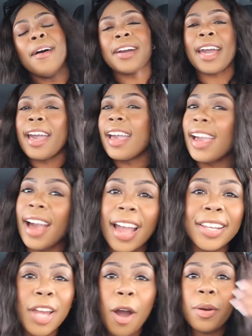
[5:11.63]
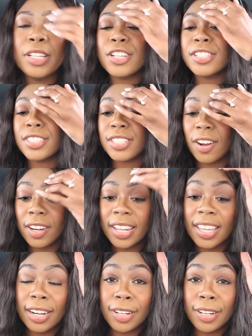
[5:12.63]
okay, I know it just started.